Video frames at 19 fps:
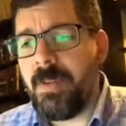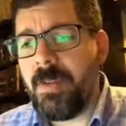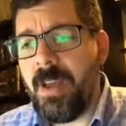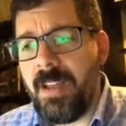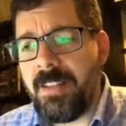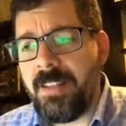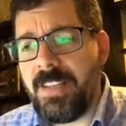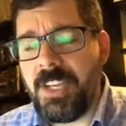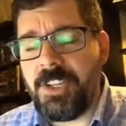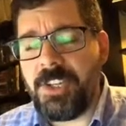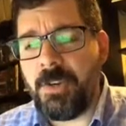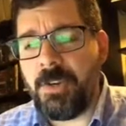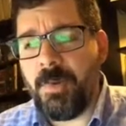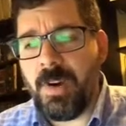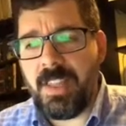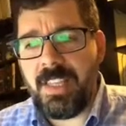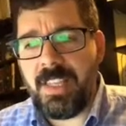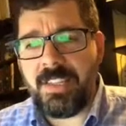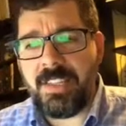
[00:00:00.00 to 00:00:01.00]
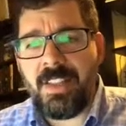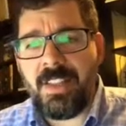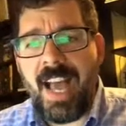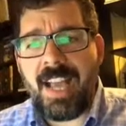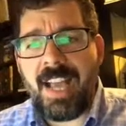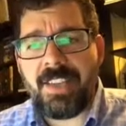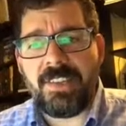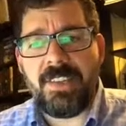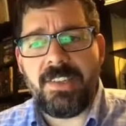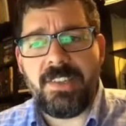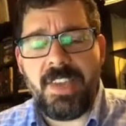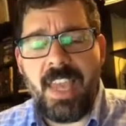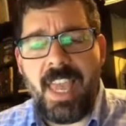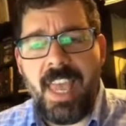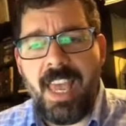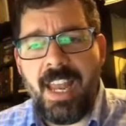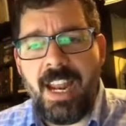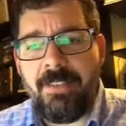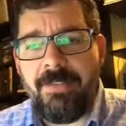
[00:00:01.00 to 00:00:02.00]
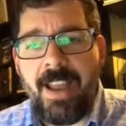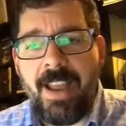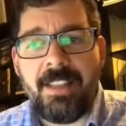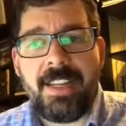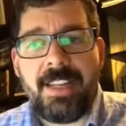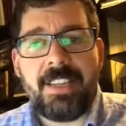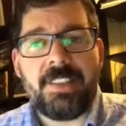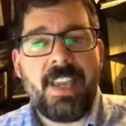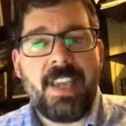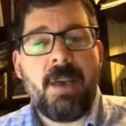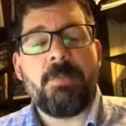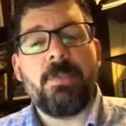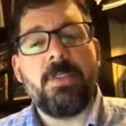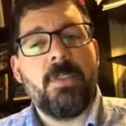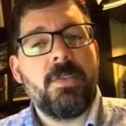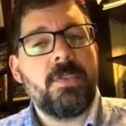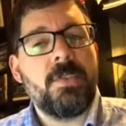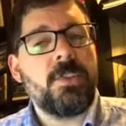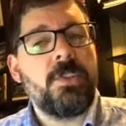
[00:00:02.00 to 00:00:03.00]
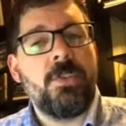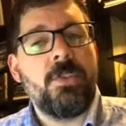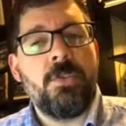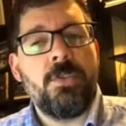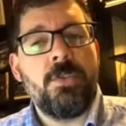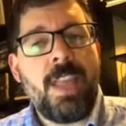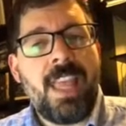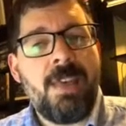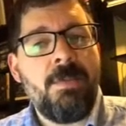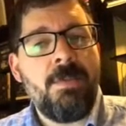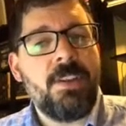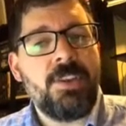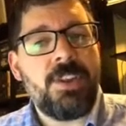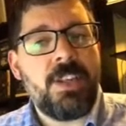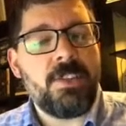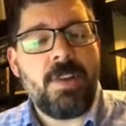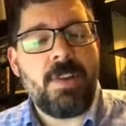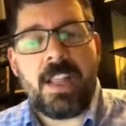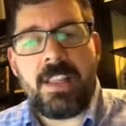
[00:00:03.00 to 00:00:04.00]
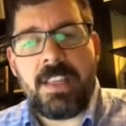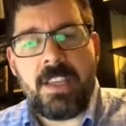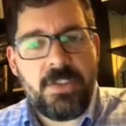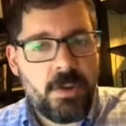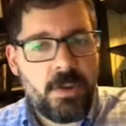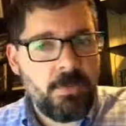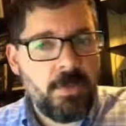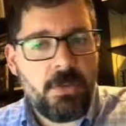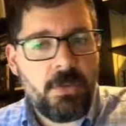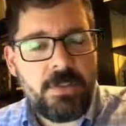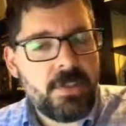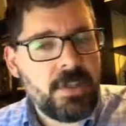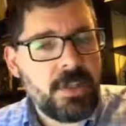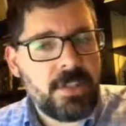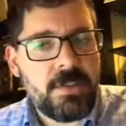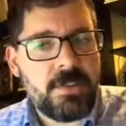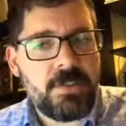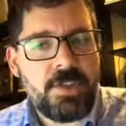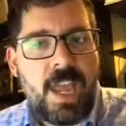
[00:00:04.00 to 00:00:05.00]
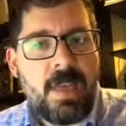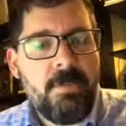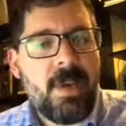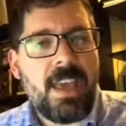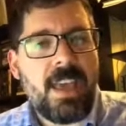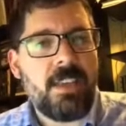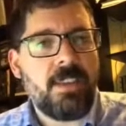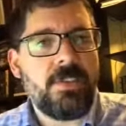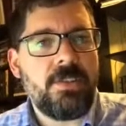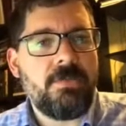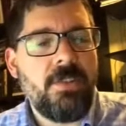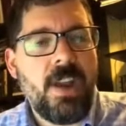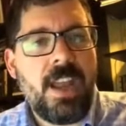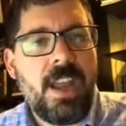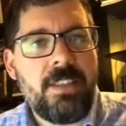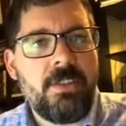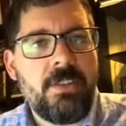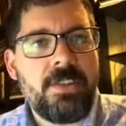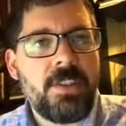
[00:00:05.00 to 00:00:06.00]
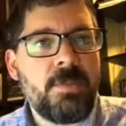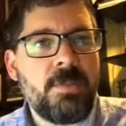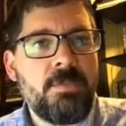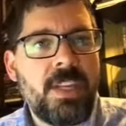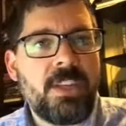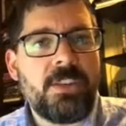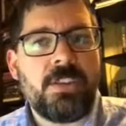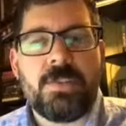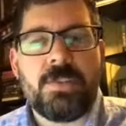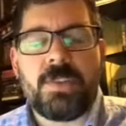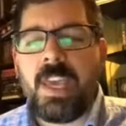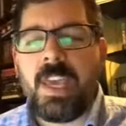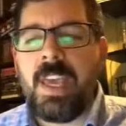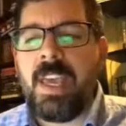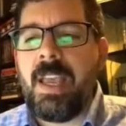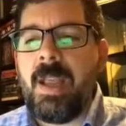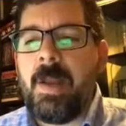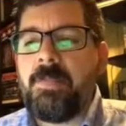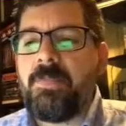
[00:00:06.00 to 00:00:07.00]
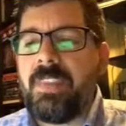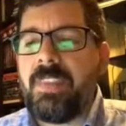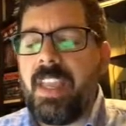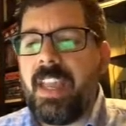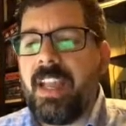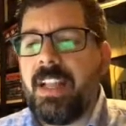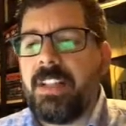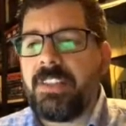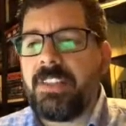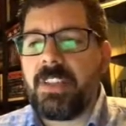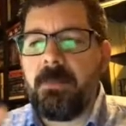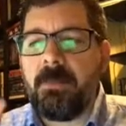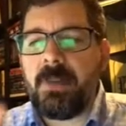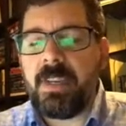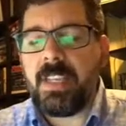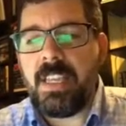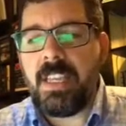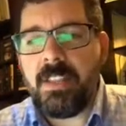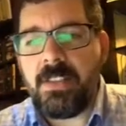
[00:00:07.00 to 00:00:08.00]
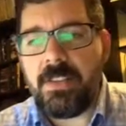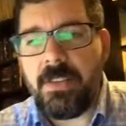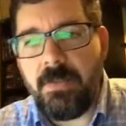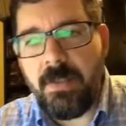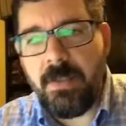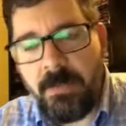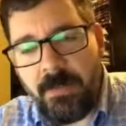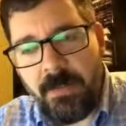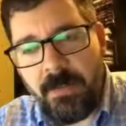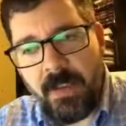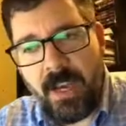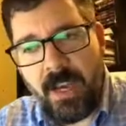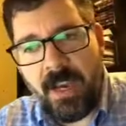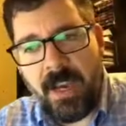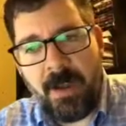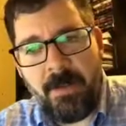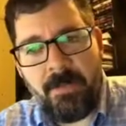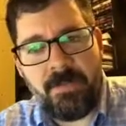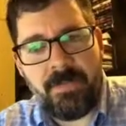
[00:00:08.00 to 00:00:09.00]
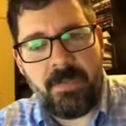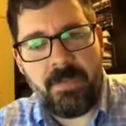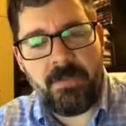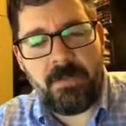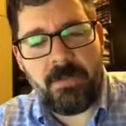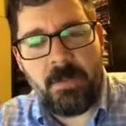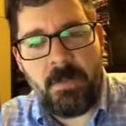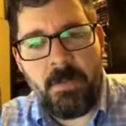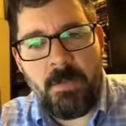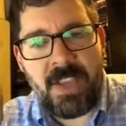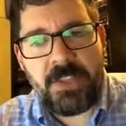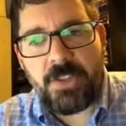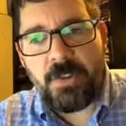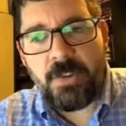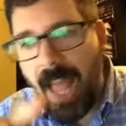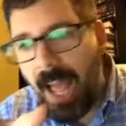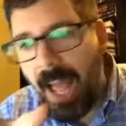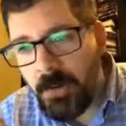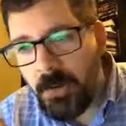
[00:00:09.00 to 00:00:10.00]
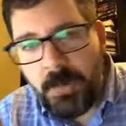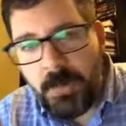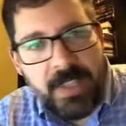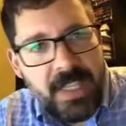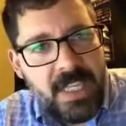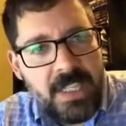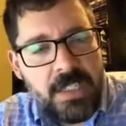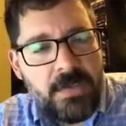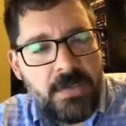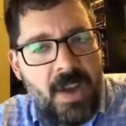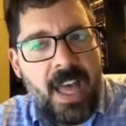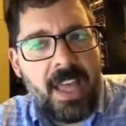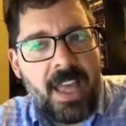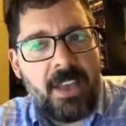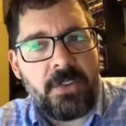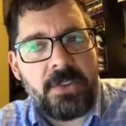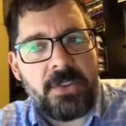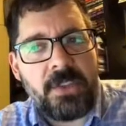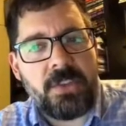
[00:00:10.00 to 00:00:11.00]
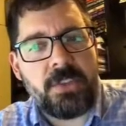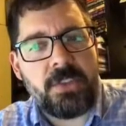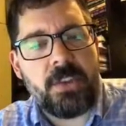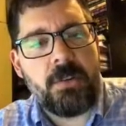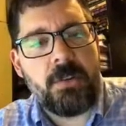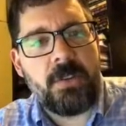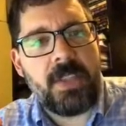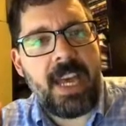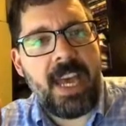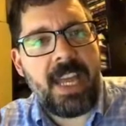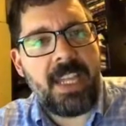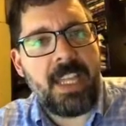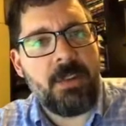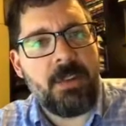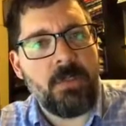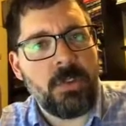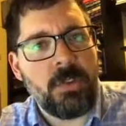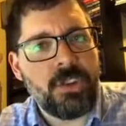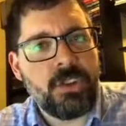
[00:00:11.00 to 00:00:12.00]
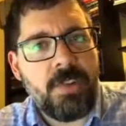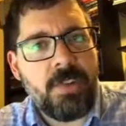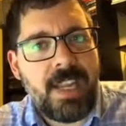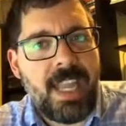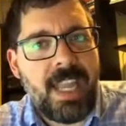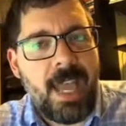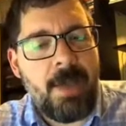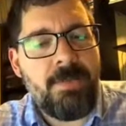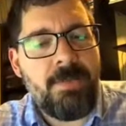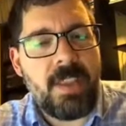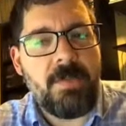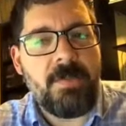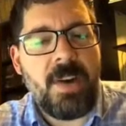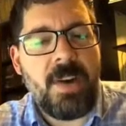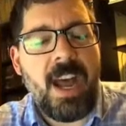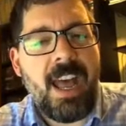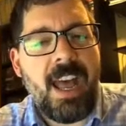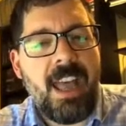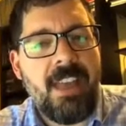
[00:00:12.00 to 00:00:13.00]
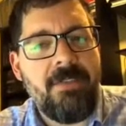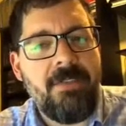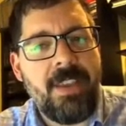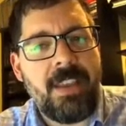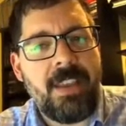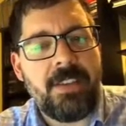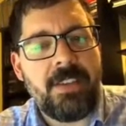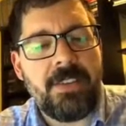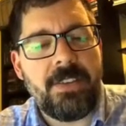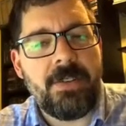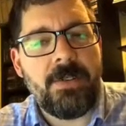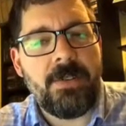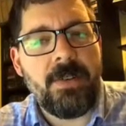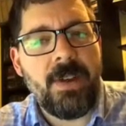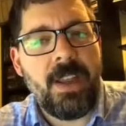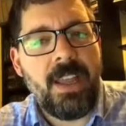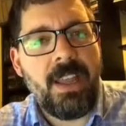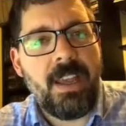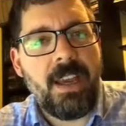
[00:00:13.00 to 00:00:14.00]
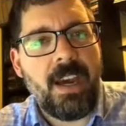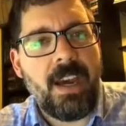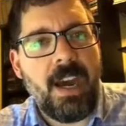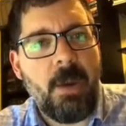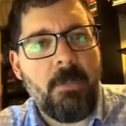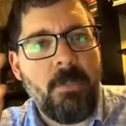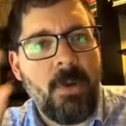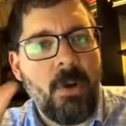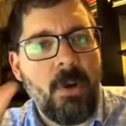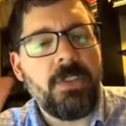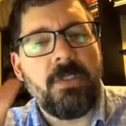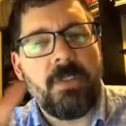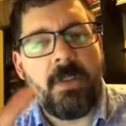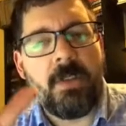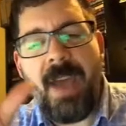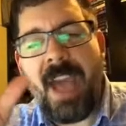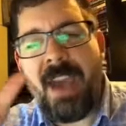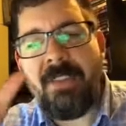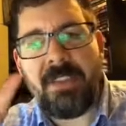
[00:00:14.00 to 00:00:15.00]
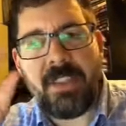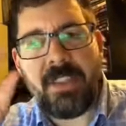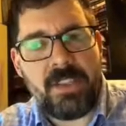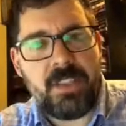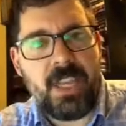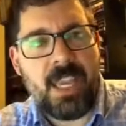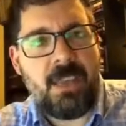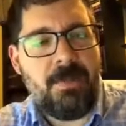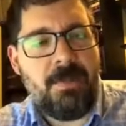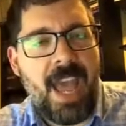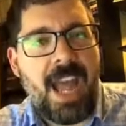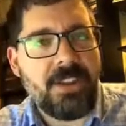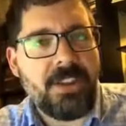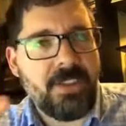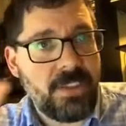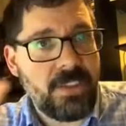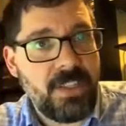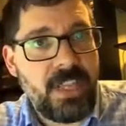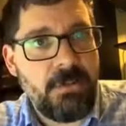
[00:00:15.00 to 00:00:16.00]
teaching one of these classes, and I found an example of two images, right? These are both just JPEGs, right? They're just pictures. And somebody messed around with these files so that it will trick MD5 into both of them having the same hash, the same